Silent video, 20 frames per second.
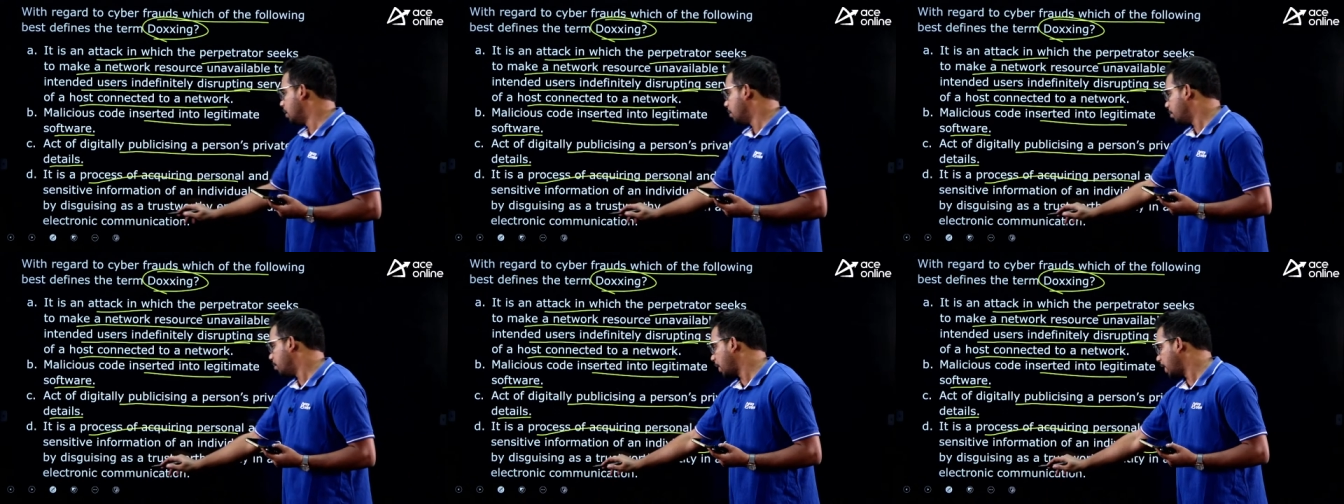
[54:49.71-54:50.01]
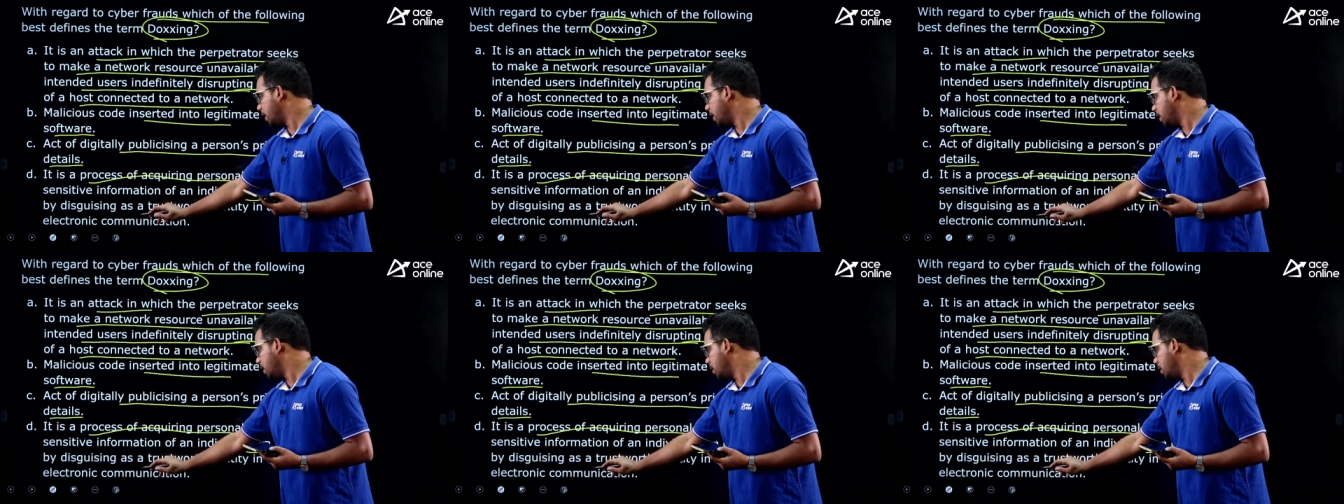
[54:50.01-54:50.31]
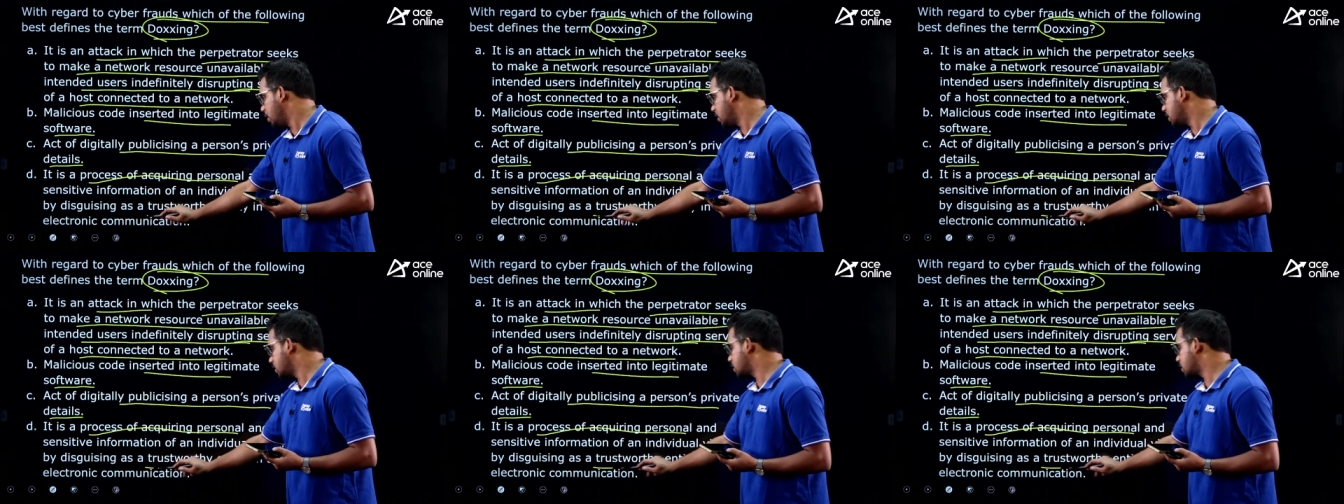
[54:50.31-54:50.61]
by
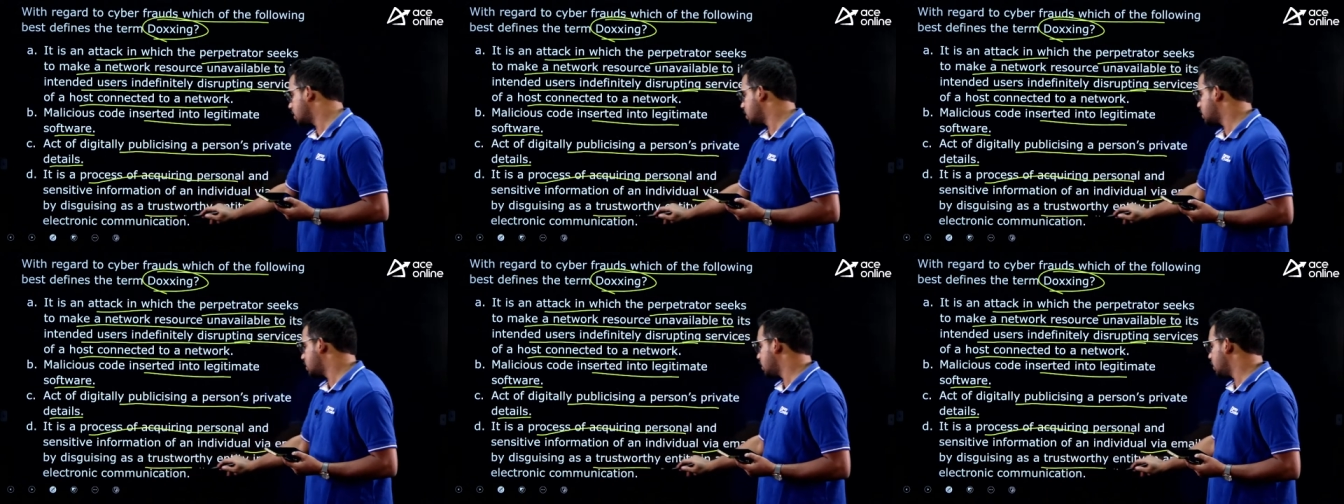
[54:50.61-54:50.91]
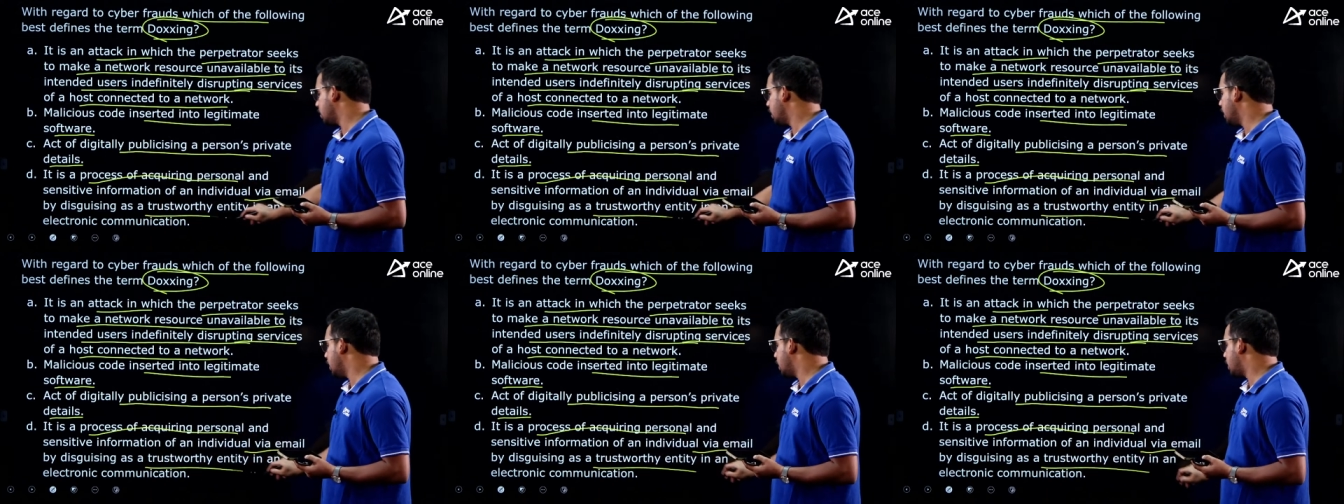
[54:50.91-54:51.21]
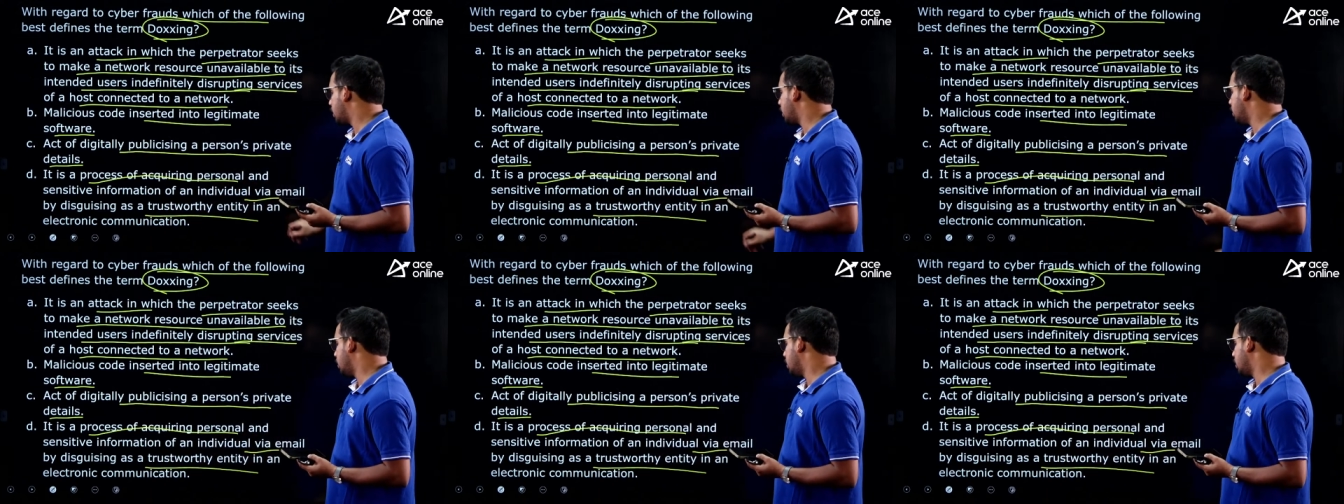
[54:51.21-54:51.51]
disguising
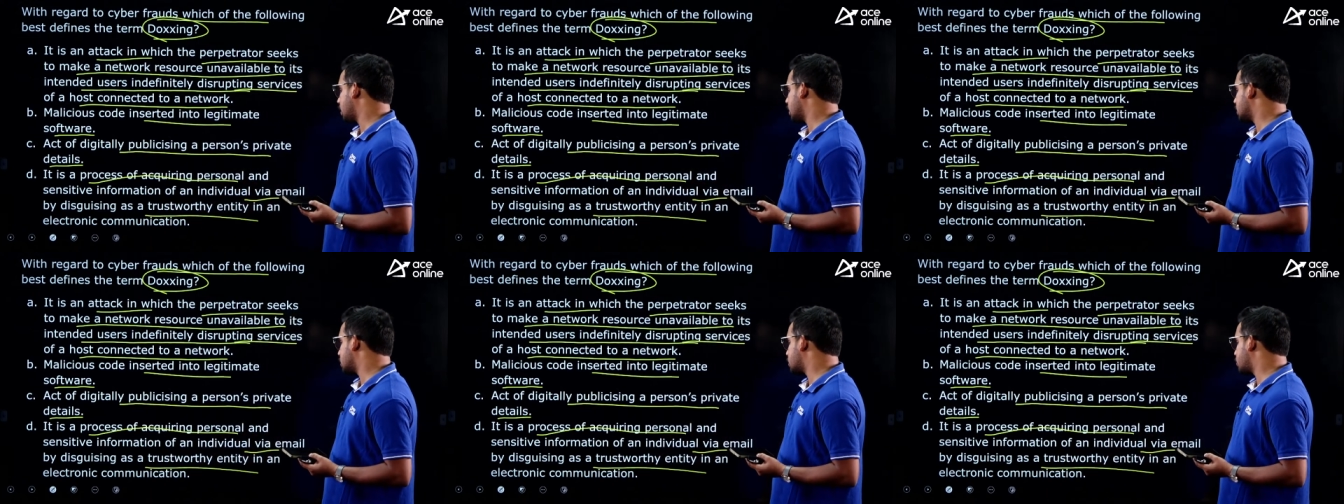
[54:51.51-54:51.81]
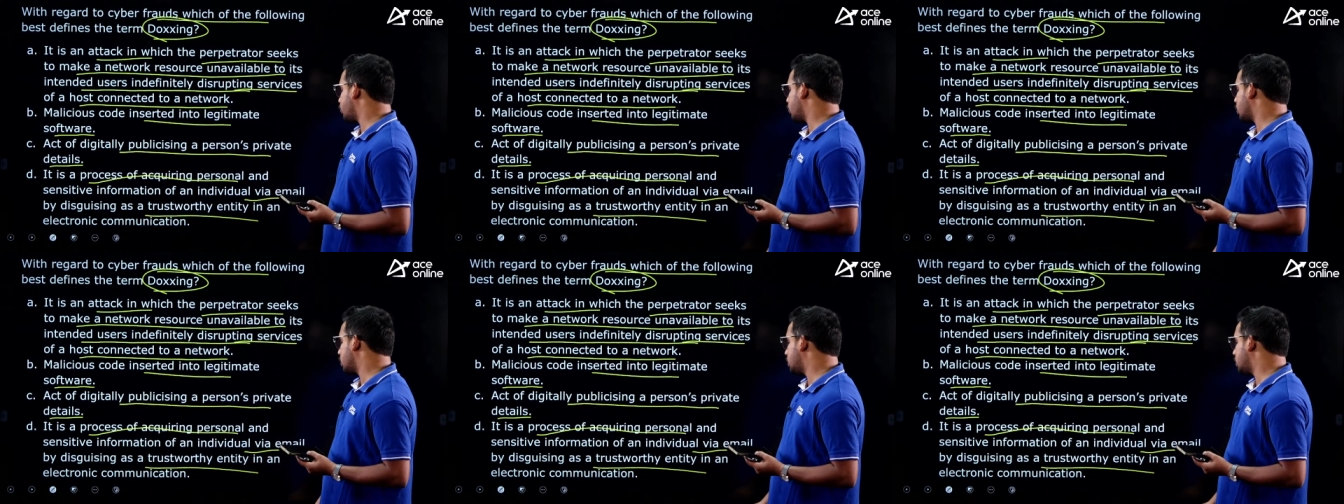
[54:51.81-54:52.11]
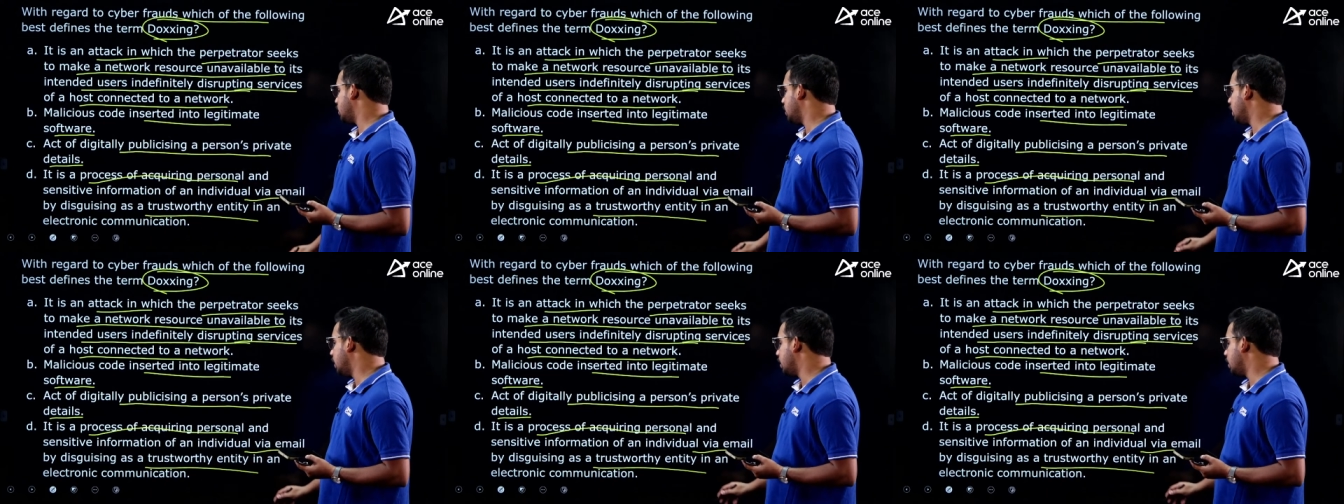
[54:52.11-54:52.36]
it trustworthy